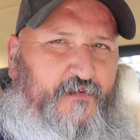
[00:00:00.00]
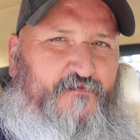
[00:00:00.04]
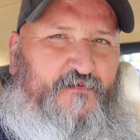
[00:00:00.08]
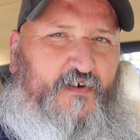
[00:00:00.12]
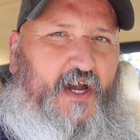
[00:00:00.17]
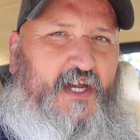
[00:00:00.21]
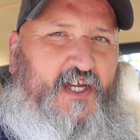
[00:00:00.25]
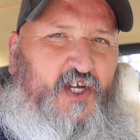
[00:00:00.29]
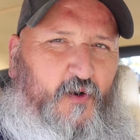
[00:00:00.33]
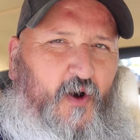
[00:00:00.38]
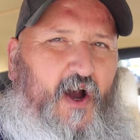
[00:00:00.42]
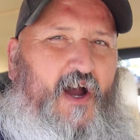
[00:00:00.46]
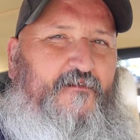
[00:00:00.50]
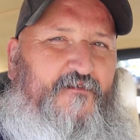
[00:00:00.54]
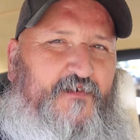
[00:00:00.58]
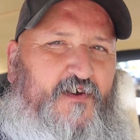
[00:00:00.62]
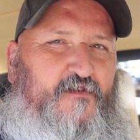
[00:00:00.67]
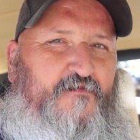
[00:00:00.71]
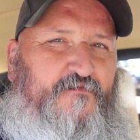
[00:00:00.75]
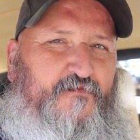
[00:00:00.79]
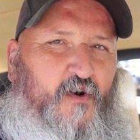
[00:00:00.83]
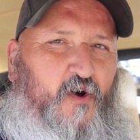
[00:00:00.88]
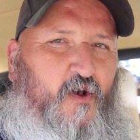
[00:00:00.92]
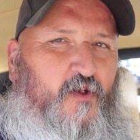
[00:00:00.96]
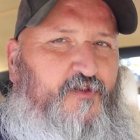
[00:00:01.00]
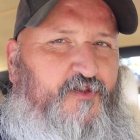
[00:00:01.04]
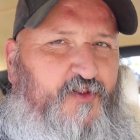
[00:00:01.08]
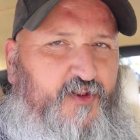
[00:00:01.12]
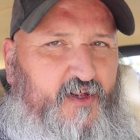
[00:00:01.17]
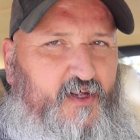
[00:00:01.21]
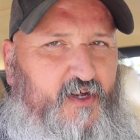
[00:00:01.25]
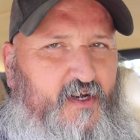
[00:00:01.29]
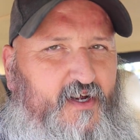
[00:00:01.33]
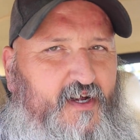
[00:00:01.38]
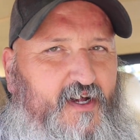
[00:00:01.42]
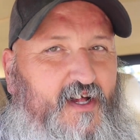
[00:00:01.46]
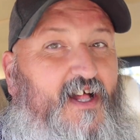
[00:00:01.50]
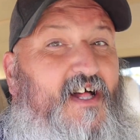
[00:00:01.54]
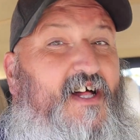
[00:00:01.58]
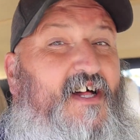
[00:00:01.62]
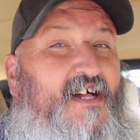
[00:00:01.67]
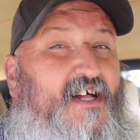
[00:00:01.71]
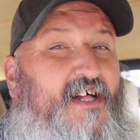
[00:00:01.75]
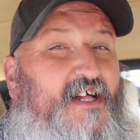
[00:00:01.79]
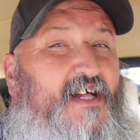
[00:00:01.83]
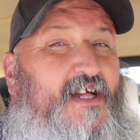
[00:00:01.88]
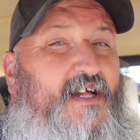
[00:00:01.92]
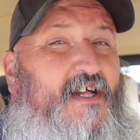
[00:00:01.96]
to find quite a few faults.
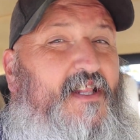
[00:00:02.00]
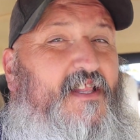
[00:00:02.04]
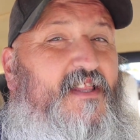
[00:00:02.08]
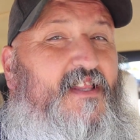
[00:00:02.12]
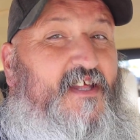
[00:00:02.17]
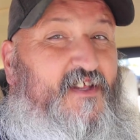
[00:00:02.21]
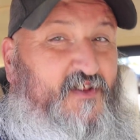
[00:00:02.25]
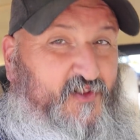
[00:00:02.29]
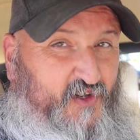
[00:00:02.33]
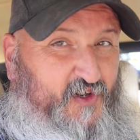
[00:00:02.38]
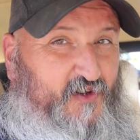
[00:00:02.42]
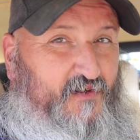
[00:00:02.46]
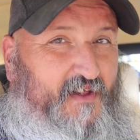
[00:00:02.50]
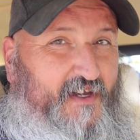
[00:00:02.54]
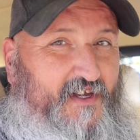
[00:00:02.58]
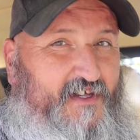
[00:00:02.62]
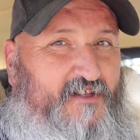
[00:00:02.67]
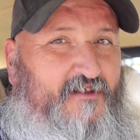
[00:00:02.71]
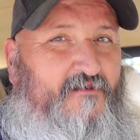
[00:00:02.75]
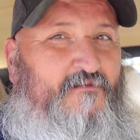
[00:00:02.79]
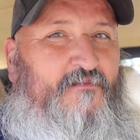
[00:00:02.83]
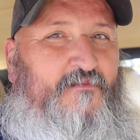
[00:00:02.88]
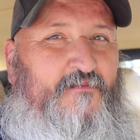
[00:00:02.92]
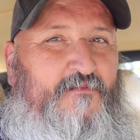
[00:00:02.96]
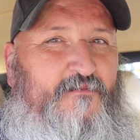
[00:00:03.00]
Let's do this.